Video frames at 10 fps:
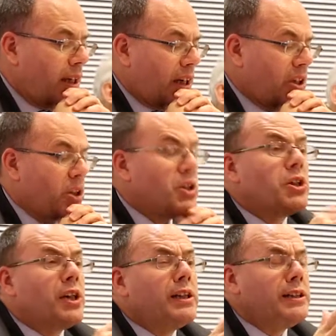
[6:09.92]
as
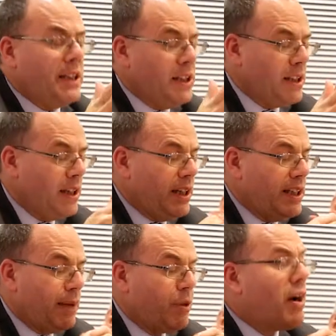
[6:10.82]
society's
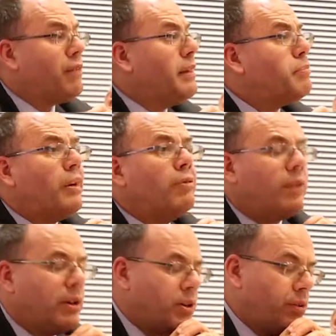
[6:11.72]
demographic
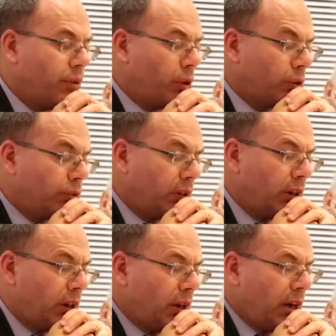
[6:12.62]
profiles evolve.
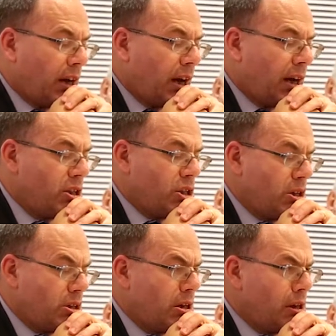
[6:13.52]
And
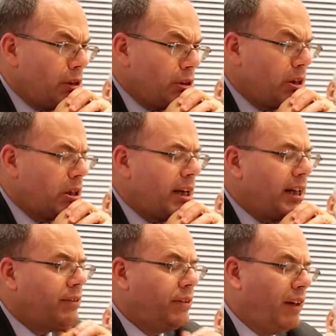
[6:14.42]
thirdly
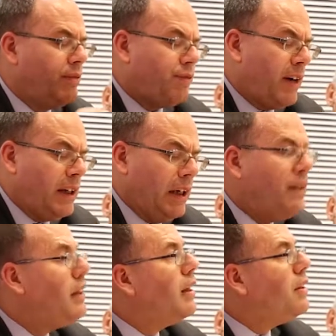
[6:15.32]
and
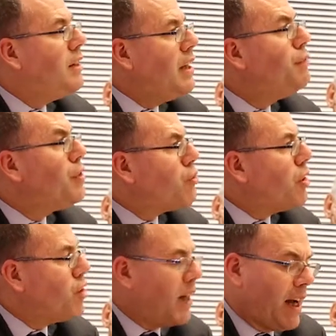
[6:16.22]
finally, the
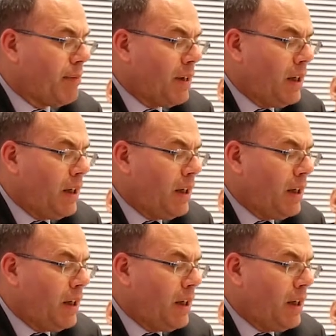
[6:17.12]
infrastructure gap